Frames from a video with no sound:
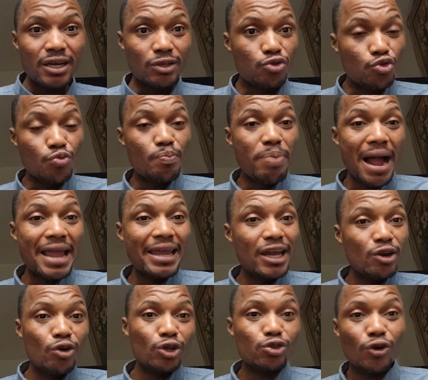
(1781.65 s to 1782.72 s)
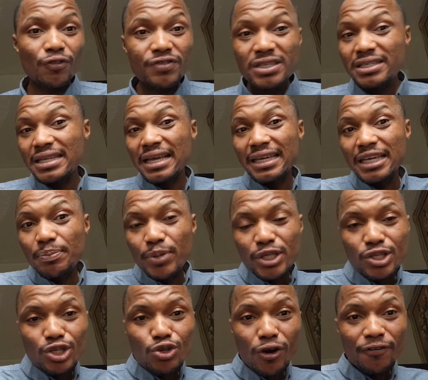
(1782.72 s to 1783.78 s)
to buy a lot of things and keep it
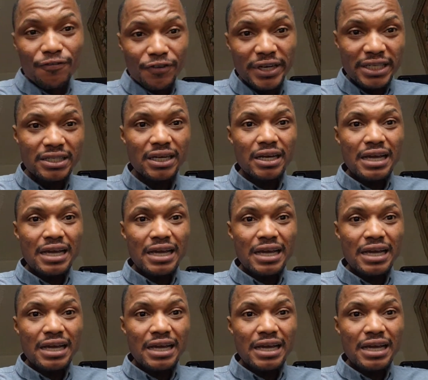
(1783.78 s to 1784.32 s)
in your fridge,